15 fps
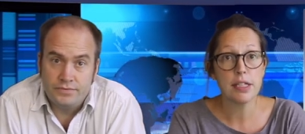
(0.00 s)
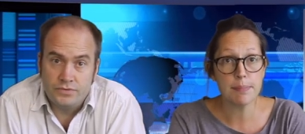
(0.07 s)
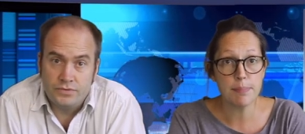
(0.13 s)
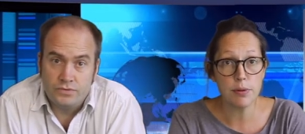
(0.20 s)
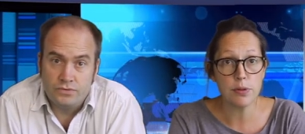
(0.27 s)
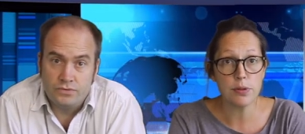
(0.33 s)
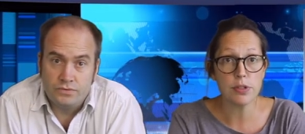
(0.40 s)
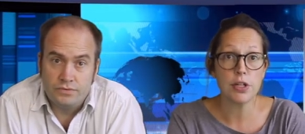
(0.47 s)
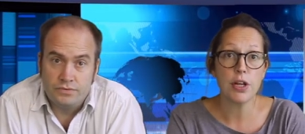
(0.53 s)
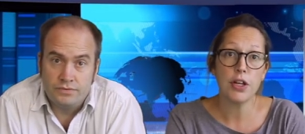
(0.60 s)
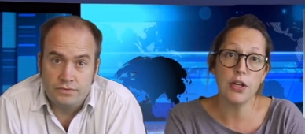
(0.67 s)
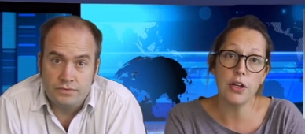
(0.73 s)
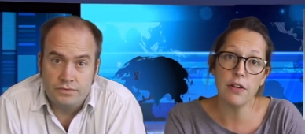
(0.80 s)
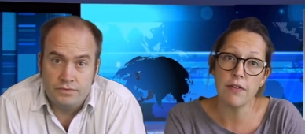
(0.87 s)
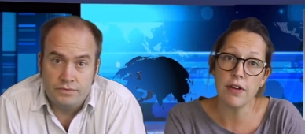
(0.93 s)
Speaker 1: sports,
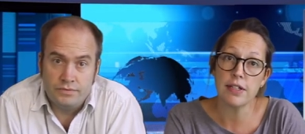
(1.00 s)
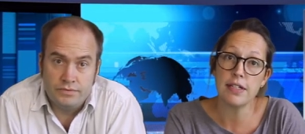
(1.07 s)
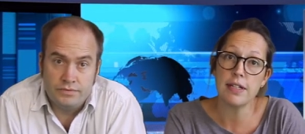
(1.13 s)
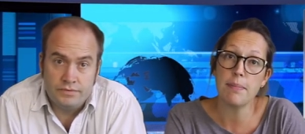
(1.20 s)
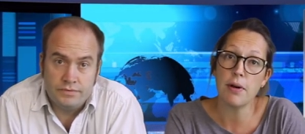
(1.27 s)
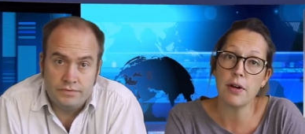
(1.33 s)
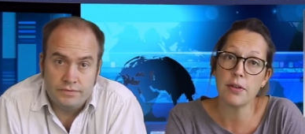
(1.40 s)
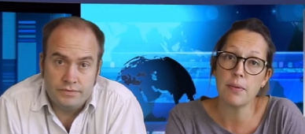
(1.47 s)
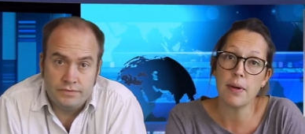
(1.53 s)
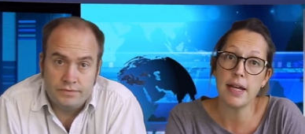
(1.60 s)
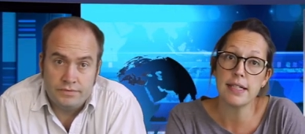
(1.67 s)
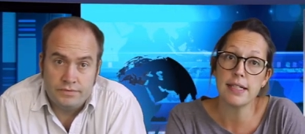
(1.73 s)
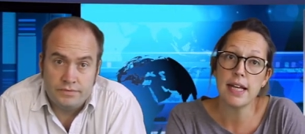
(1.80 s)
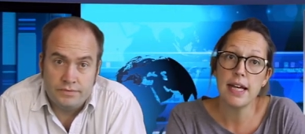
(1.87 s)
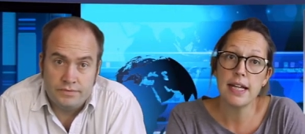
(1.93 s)
university
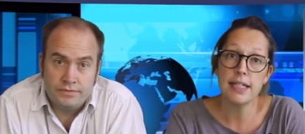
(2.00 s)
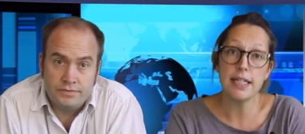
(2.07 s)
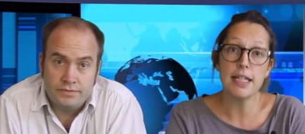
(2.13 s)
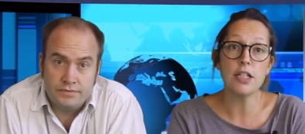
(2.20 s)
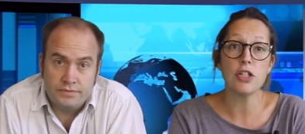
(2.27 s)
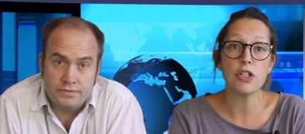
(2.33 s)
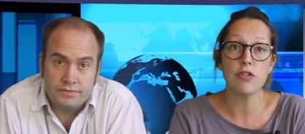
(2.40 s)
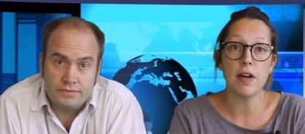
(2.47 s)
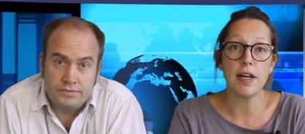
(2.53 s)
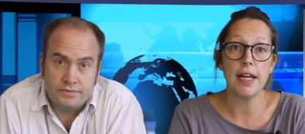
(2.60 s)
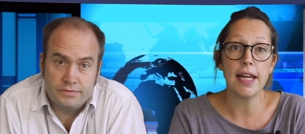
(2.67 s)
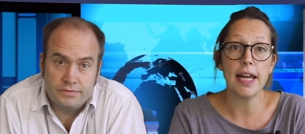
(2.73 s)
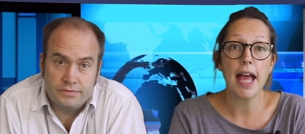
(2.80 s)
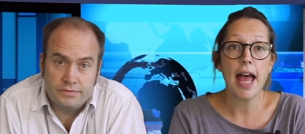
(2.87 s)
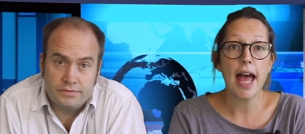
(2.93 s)
pathways, teacher
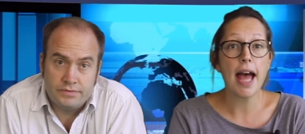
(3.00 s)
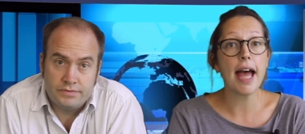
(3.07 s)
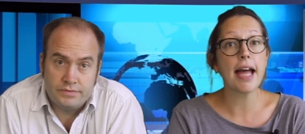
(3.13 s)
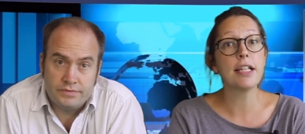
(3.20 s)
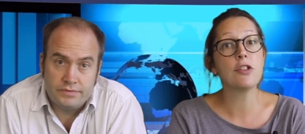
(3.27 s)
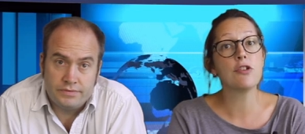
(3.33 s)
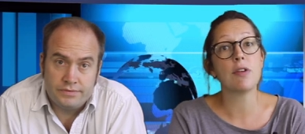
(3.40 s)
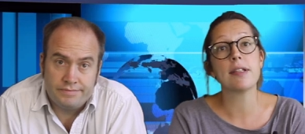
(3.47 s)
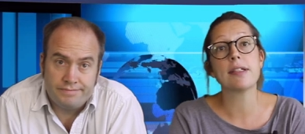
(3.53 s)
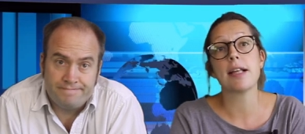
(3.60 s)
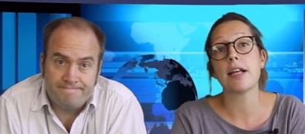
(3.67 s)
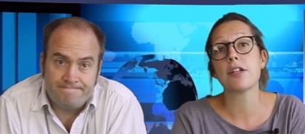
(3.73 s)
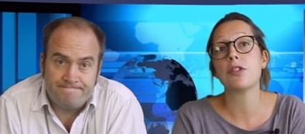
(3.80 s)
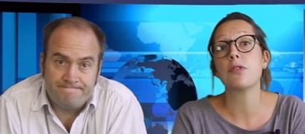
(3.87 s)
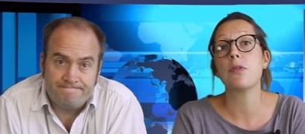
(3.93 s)
training, and
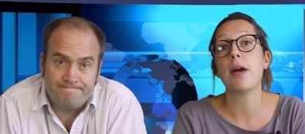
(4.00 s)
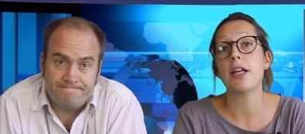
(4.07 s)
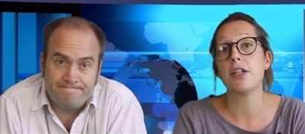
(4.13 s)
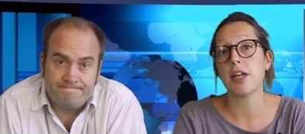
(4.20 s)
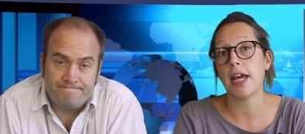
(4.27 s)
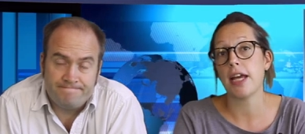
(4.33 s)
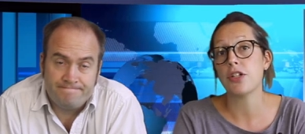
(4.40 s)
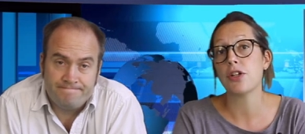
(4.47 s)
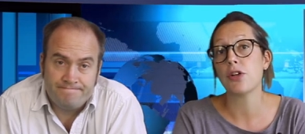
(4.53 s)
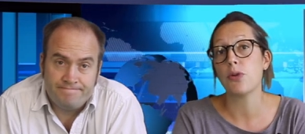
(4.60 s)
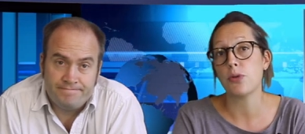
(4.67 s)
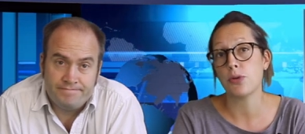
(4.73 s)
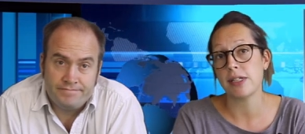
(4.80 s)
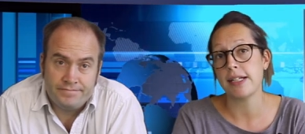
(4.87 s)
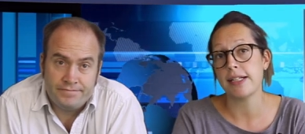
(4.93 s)
transnational education
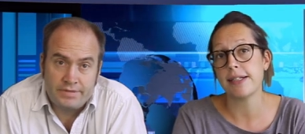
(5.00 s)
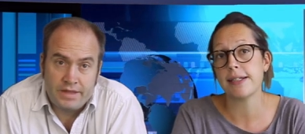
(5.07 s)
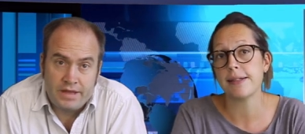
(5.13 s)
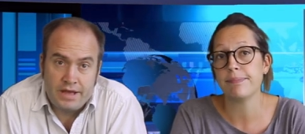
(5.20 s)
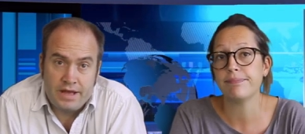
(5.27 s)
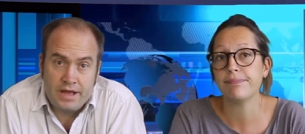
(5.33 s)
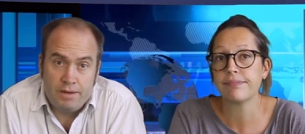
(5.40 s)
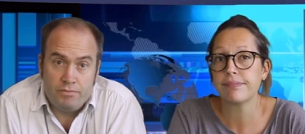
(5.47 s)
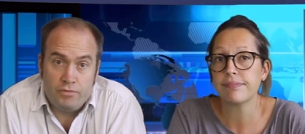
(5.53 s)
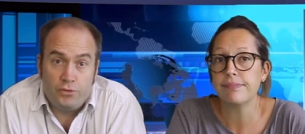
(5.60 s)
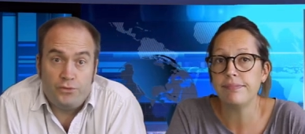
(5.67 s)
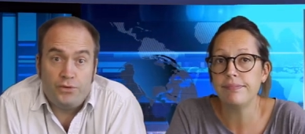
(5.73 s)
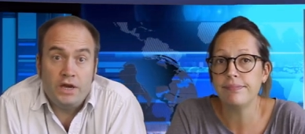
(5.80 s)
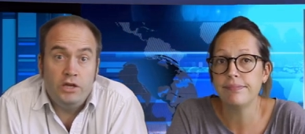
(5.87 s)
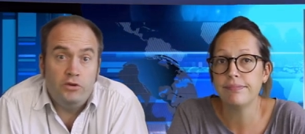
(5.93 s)
courses.
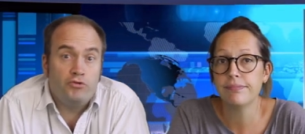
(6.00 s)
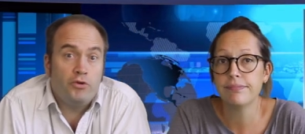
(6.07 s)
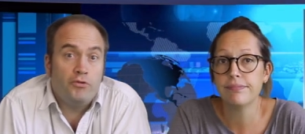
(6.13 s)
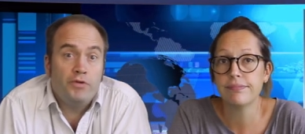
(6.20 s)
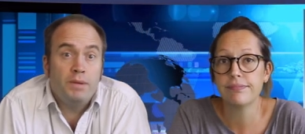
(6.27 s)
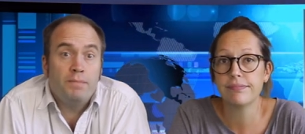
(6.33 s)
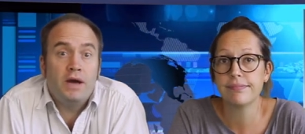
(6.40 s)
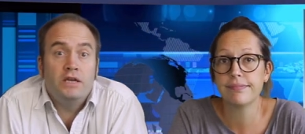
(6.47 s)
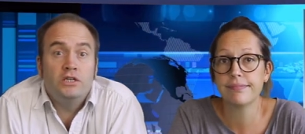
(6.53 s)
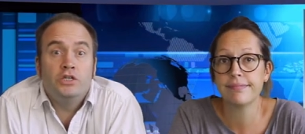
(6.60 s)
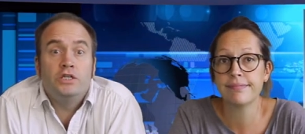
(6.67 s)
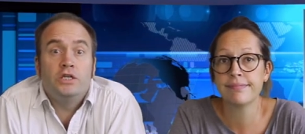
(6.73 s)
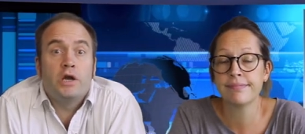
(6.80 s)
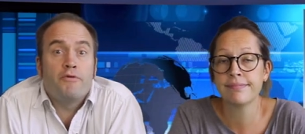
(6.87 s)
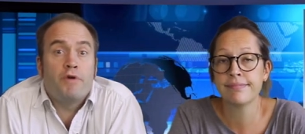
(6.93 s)
Speaker 2: Faye Drury,
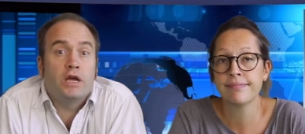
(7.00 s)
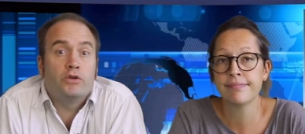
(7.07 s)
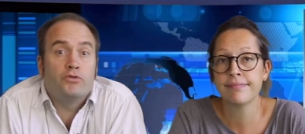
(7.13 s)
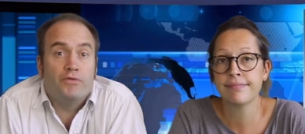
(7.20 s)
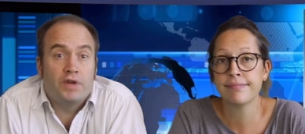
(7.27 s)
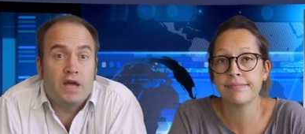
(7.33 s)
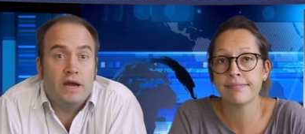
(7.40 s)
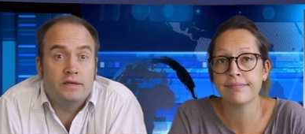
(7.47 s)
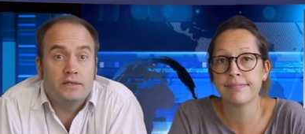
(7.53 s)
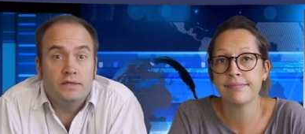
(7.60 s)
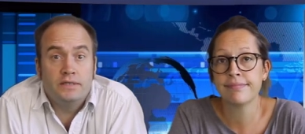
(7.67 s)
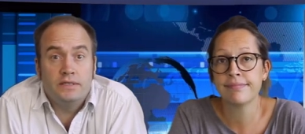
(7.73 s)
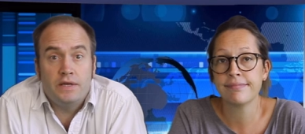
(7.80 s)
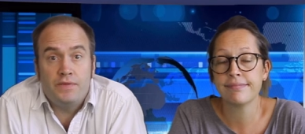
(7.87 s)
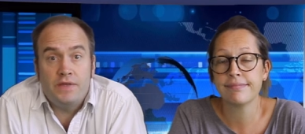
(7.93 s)
Managing Director of
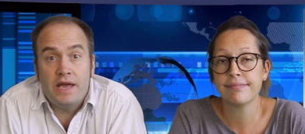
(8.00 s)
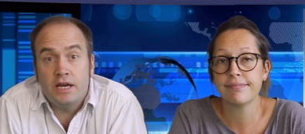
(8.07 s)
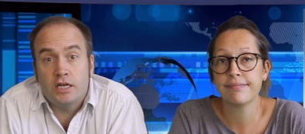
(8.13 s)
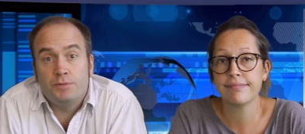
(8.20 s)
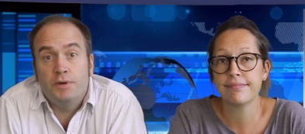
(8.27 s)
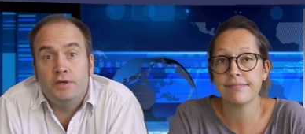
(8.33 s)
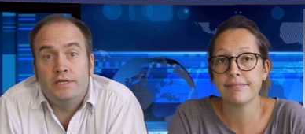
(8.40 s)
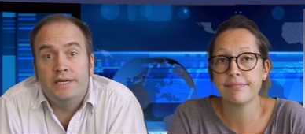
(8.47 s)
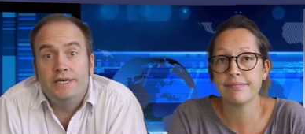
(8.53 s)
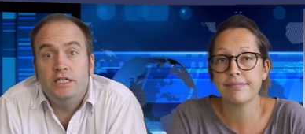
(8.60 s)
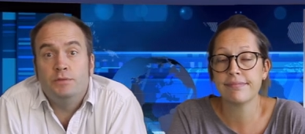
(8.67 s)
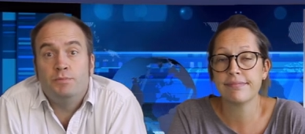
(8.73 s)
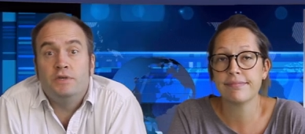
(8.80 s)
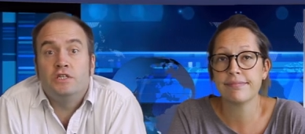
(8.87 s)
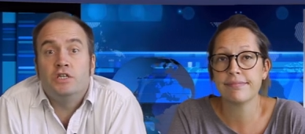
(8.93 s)
Cactus, said the expertise,
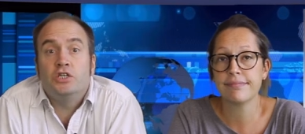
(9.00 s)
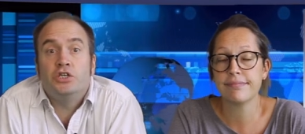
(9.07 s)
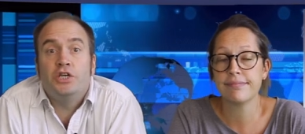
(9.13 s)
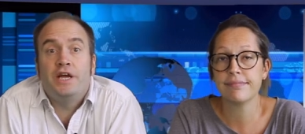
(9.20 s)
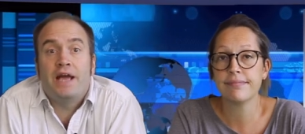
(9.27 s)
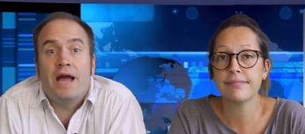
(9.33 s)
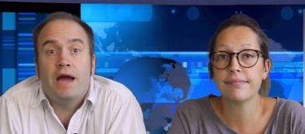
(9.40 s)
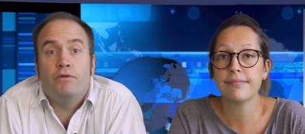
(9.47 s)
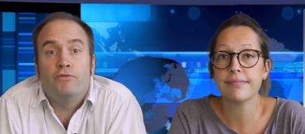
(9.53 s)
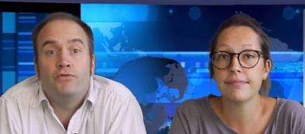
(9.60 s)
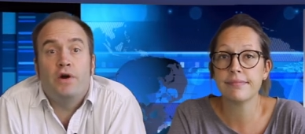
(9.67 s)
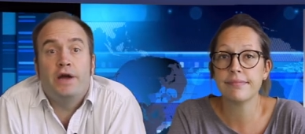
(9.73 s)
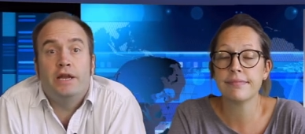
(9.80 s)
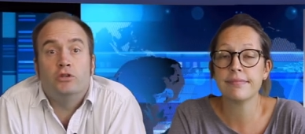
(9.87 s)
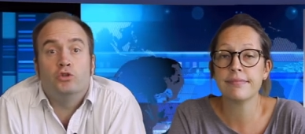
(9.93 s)
positioning, and
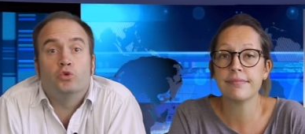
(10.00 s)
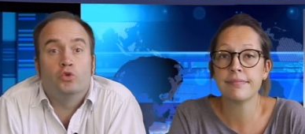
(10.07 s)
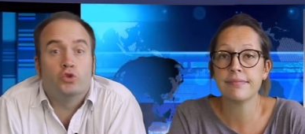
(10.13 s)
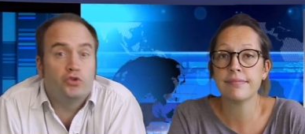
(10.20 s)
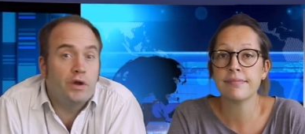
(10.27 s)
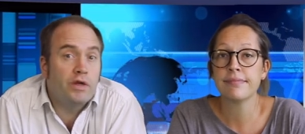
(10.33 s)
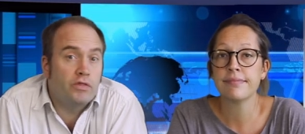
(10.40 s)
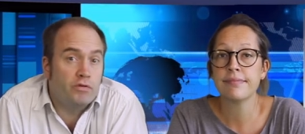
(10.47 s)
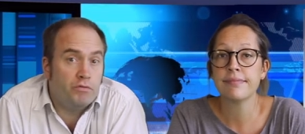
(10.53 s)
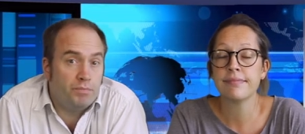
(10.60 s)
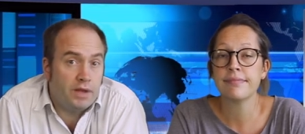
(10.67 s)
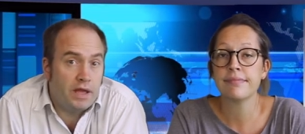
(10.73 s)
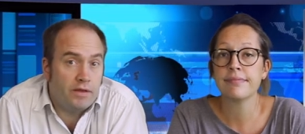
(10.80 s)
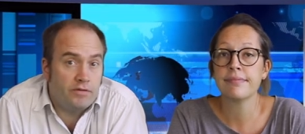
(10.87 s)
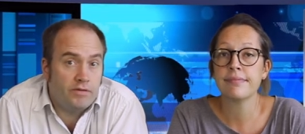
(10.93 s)
financial strength of
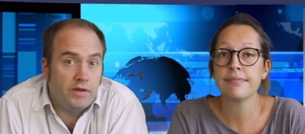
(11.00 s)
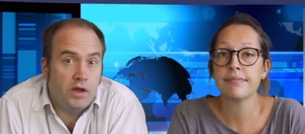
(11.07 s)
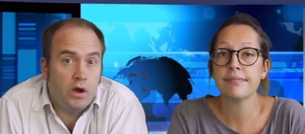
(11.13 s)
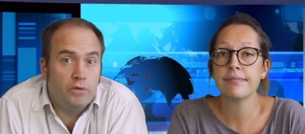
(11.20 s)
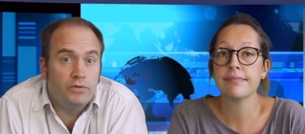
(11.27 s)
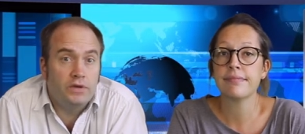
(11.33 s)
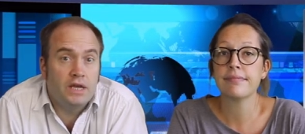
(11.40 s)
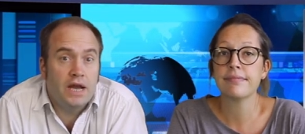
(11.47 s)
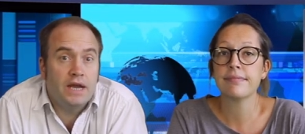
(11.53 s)
BSC offered